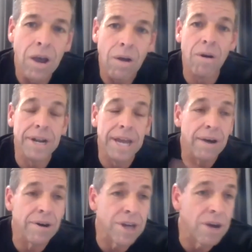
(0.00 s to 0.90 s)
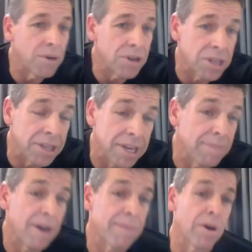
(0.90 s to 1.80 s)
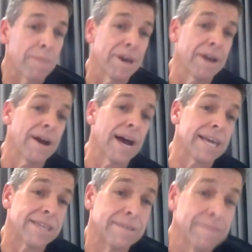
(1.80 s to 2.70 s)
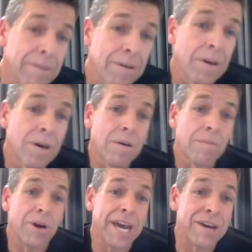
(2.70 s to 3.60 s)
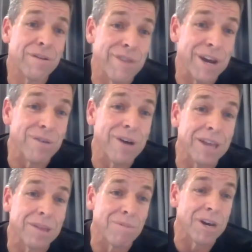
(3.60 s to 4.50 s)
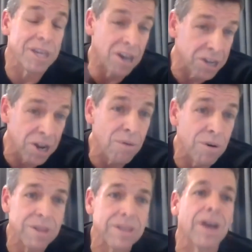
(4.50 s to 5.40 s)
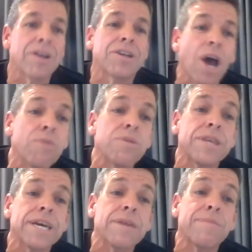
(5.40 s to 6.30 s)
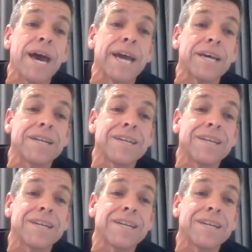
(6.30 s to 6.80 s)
Right now, I don't want you to think about my bare ass, my naked freckle out in the breeze. Don't think about it.